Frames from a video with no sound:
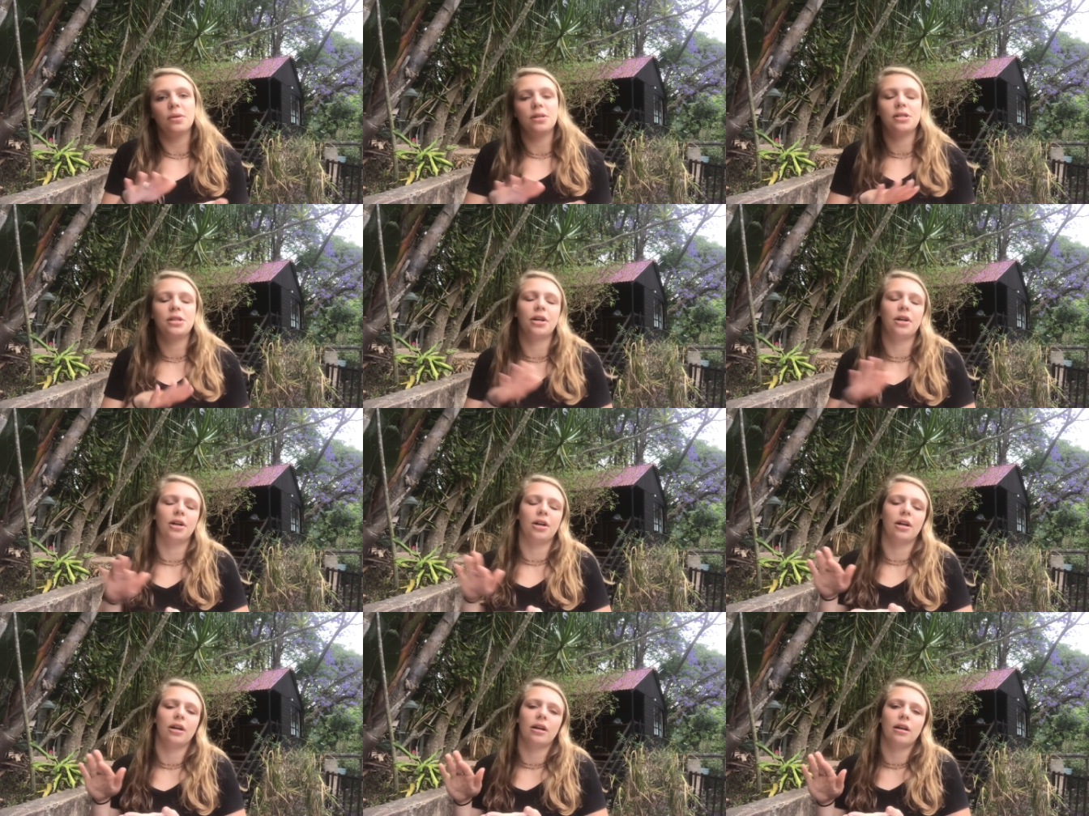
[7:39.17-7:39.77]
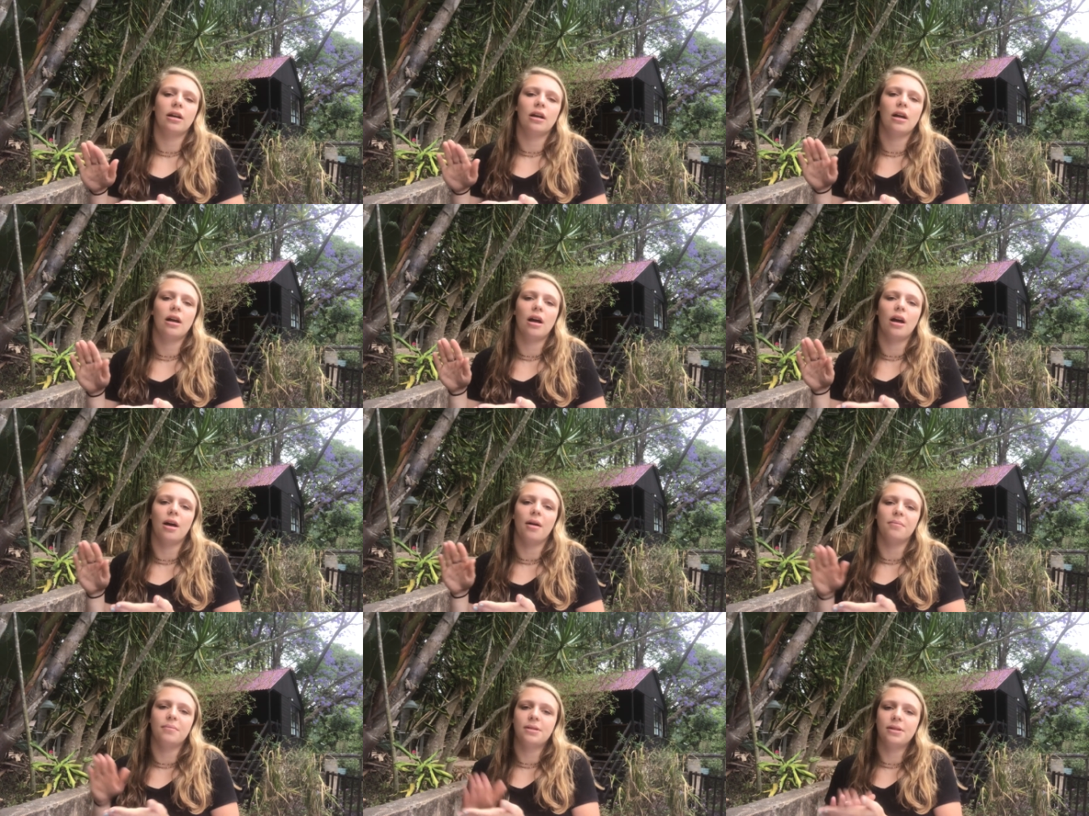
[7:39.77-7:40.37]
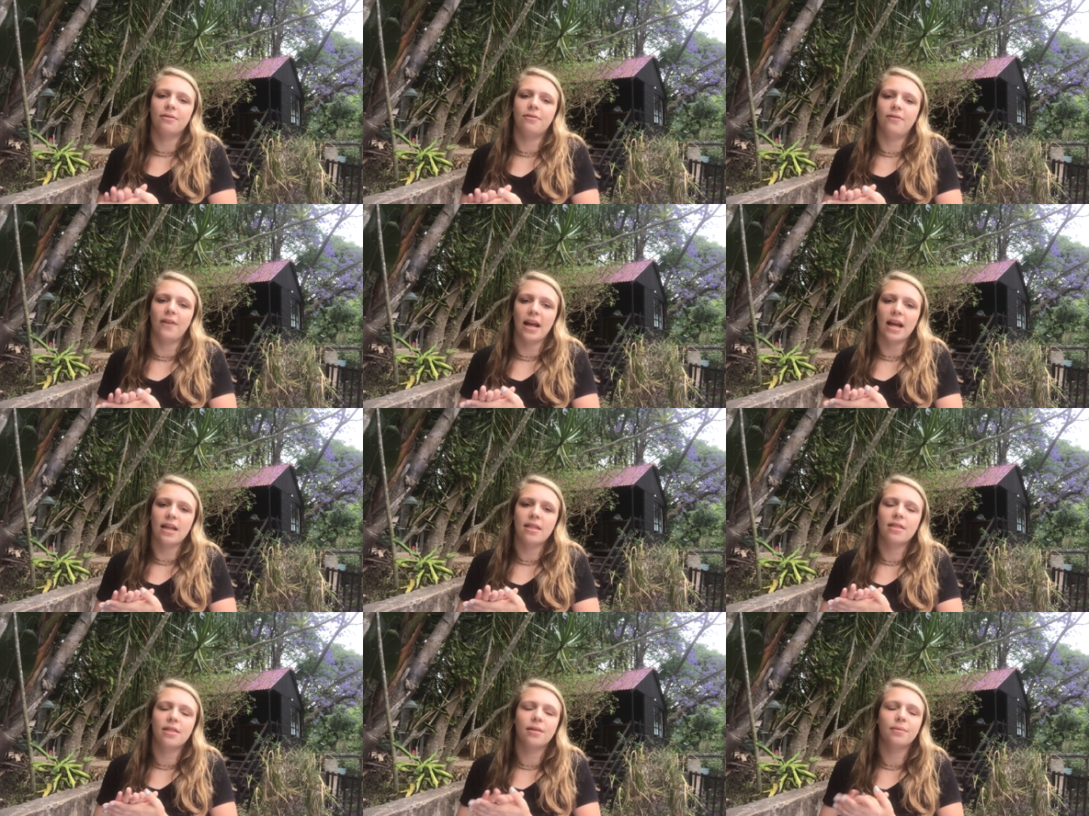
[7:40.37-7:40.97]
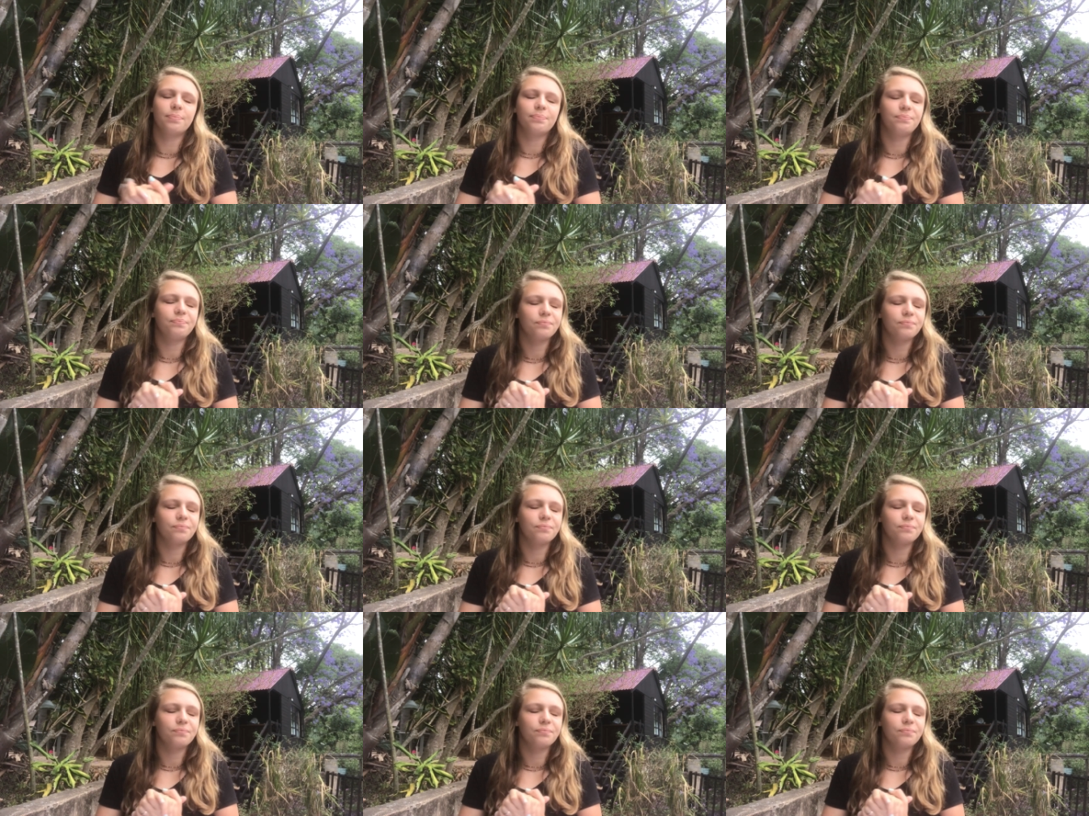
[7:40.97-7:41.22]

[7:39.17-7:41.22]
would turn um, to faith